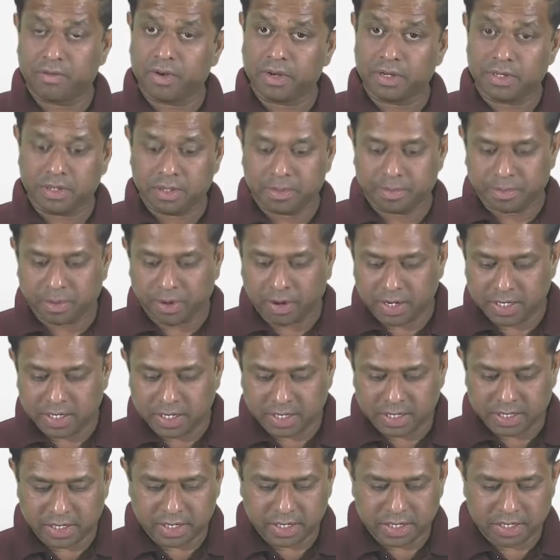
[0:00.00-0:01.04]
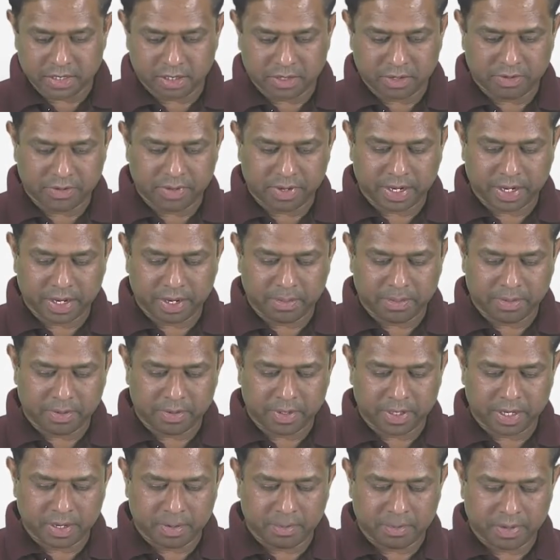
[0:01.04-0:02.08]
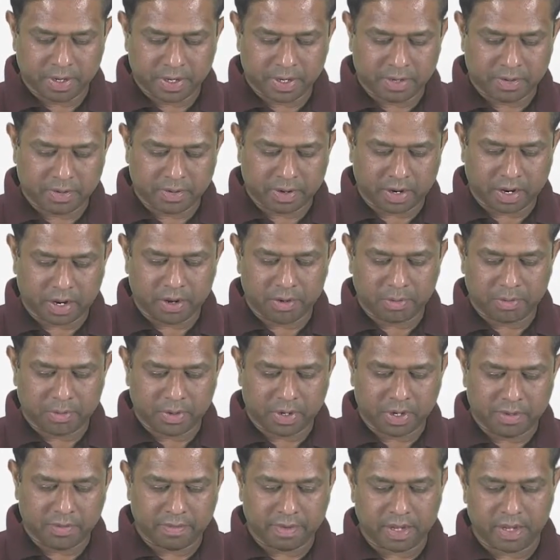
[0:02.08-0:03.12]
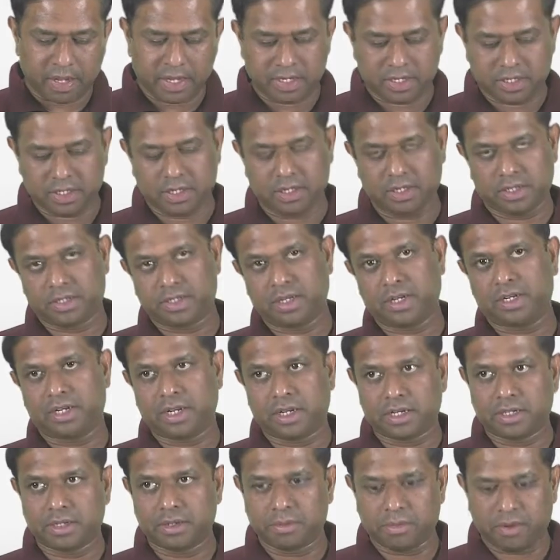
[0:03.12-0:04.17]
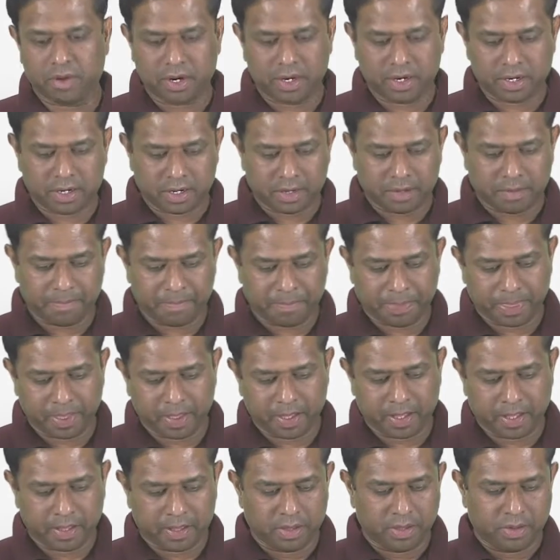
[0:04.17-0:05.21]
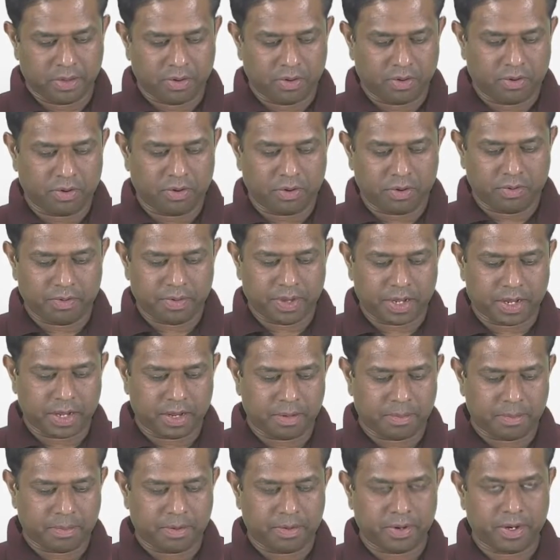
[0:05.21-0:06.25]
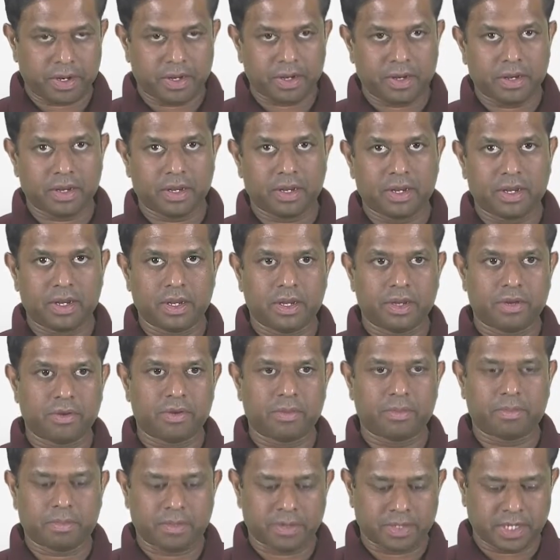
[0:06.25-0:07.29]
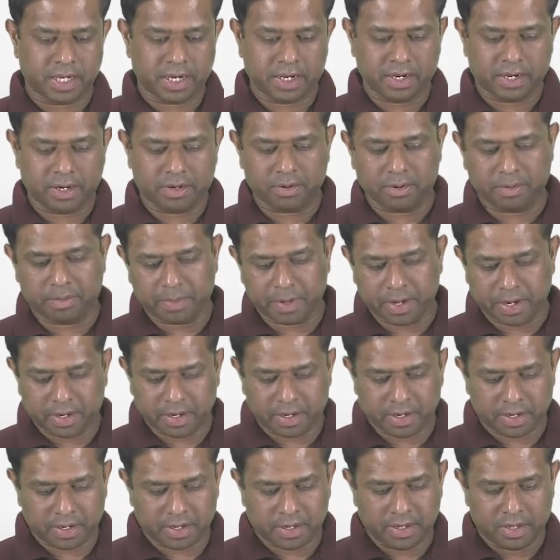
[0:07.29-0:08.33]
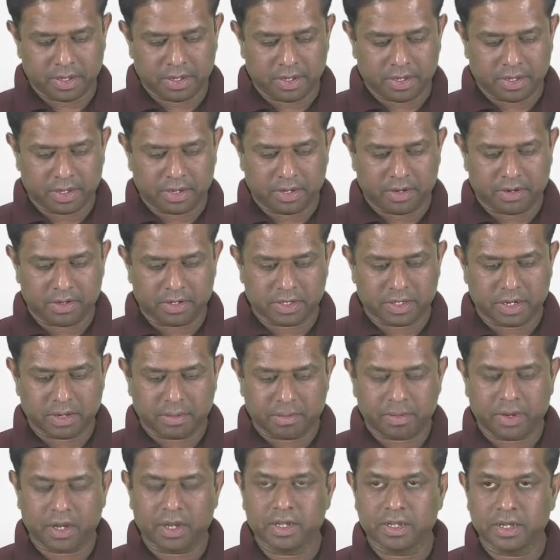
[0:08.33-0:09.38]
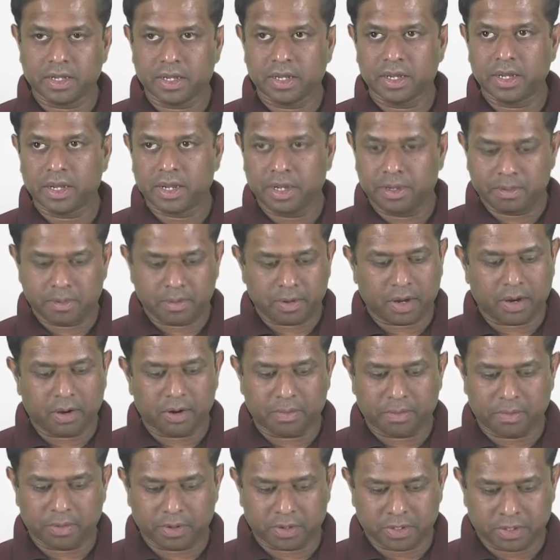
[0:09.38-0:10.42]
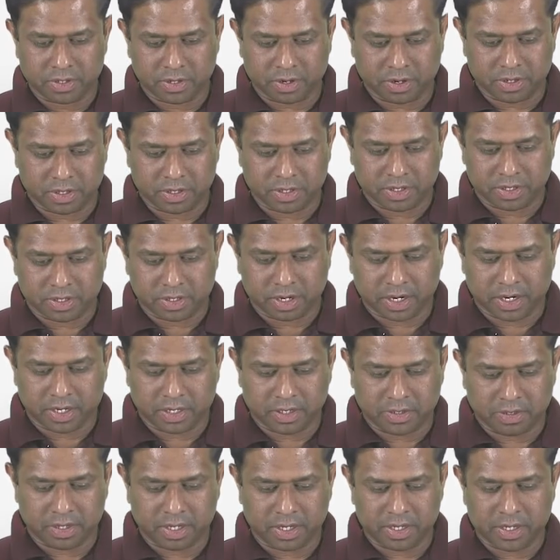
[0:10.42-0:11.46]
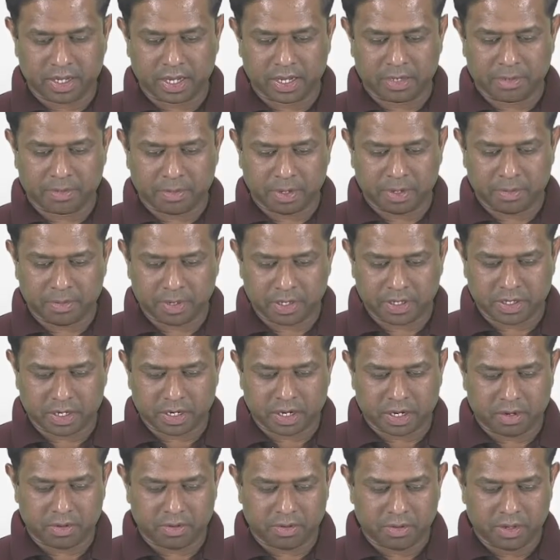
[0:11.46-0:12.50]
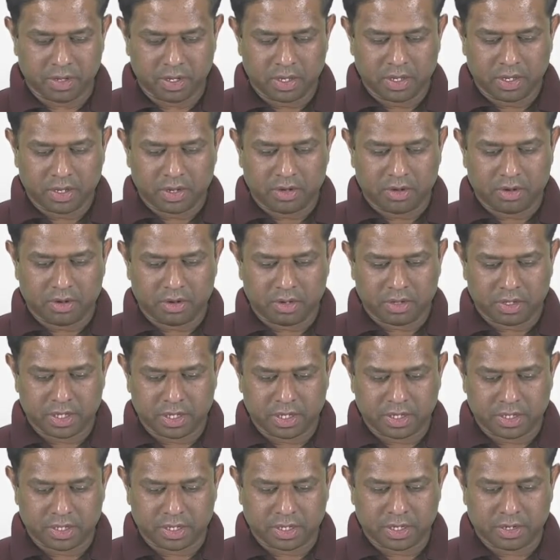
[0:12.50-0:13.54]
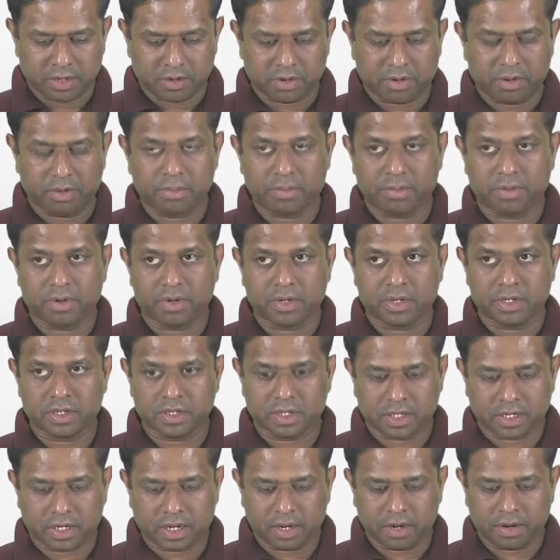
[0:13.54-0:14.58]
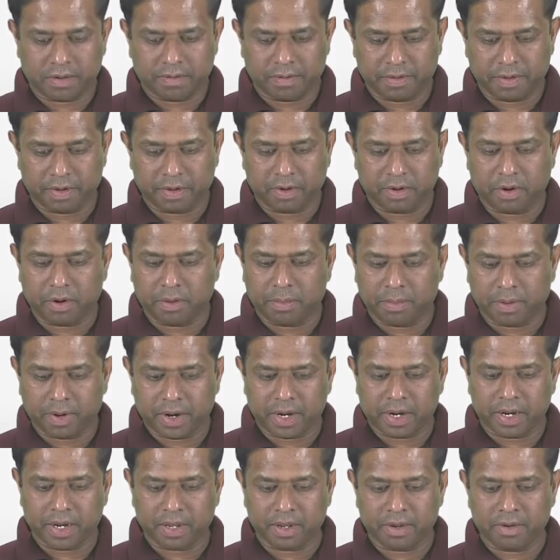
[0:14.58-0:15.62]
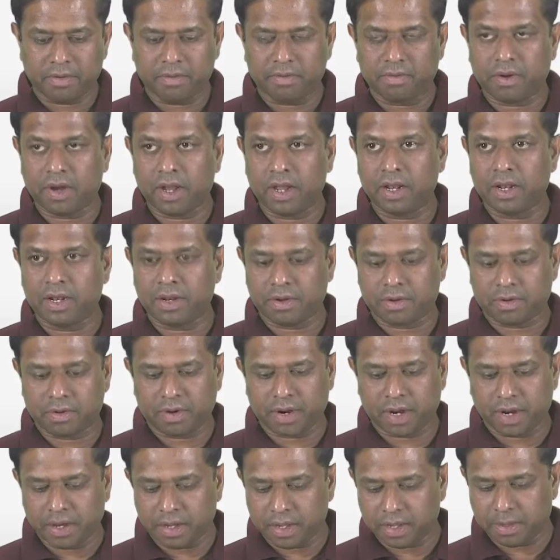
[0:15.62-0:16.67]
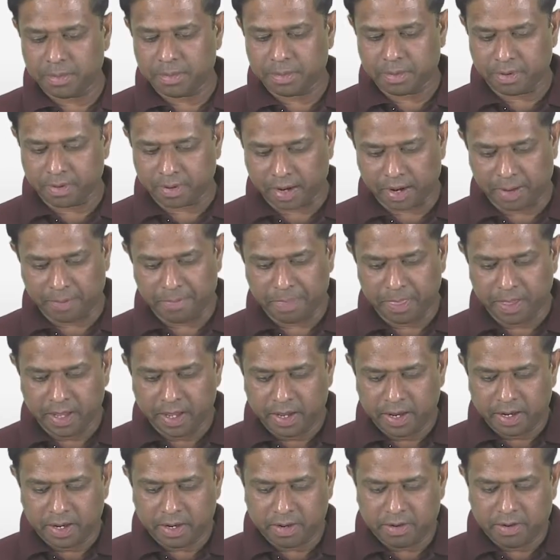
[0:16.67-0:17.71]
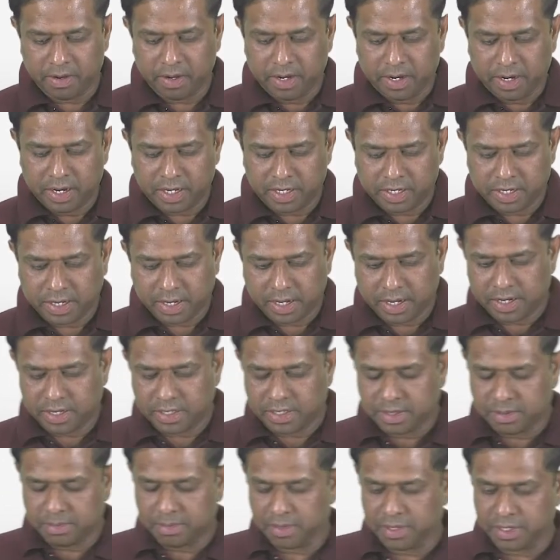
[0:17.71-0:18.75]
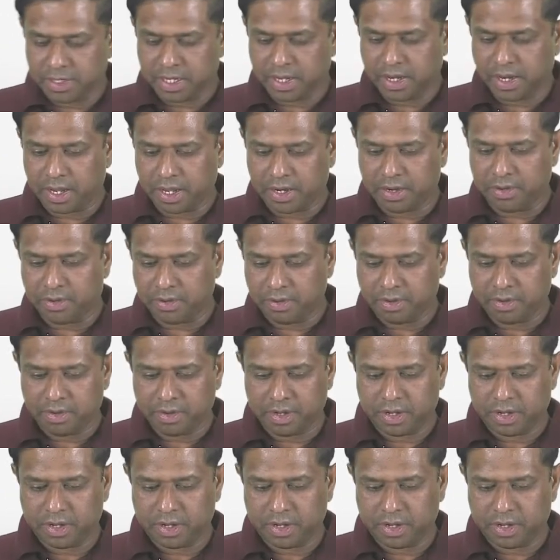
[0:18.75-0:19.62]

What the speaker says: once we process it, so we can put them into an output device such as a monitor, or we can put it send it to a printer or some other in output source, right? So then that's pretty much how all of these components kind of operating while running a program. Now let's take a simple scenario